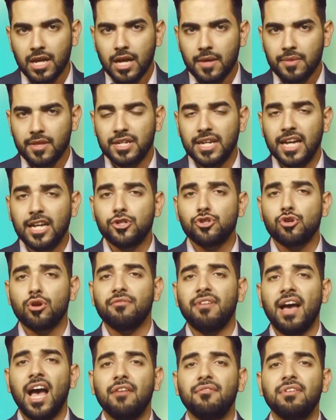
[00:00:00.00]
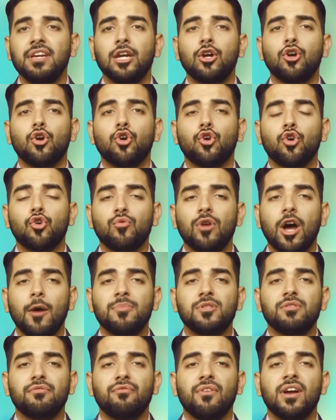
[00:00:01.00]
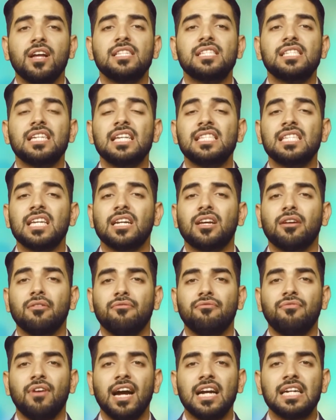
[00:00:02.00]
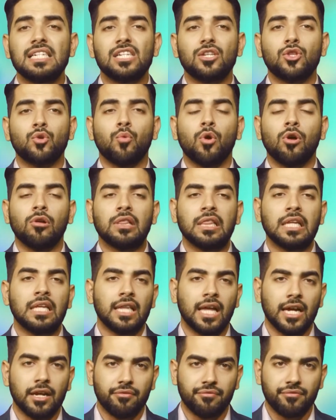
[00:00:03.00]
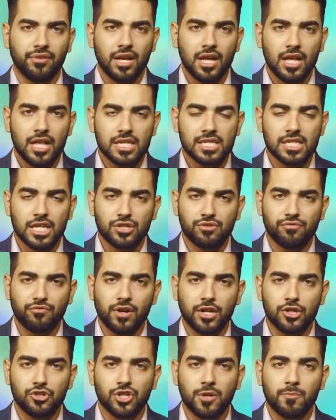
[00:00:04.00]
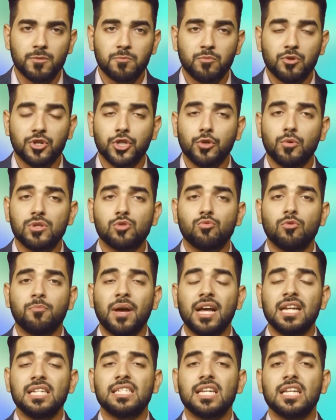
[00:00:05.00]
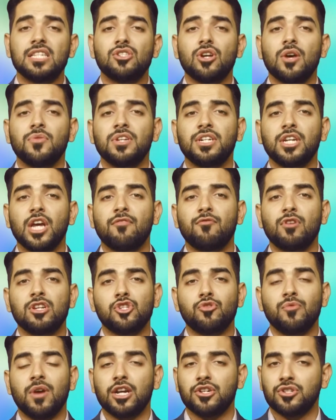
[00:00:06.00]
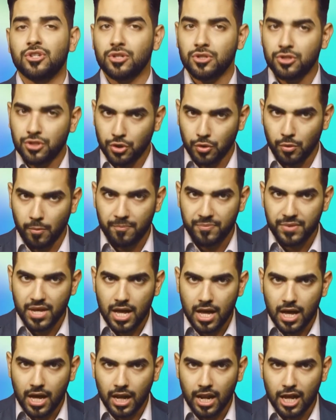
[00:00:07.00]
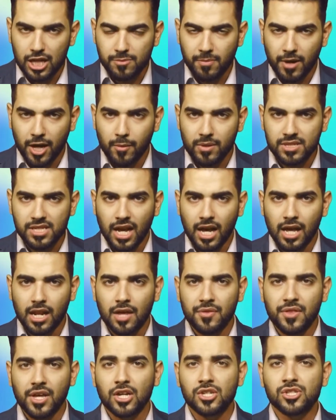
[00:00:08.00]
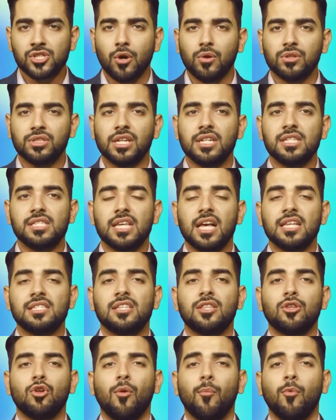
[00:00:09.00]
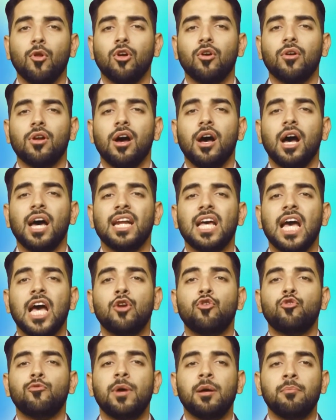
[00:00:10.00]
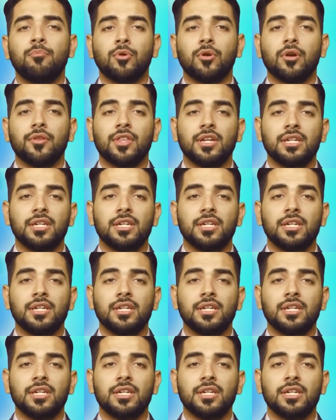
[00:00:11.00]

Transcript: The danger of having corrupt friends isn't confined to the worldly life. Such friendships produce repentance on the day of resurrection too. Allah subhanahu wa ta'ala, the Exalted, says in the Noble Quran, "And remember the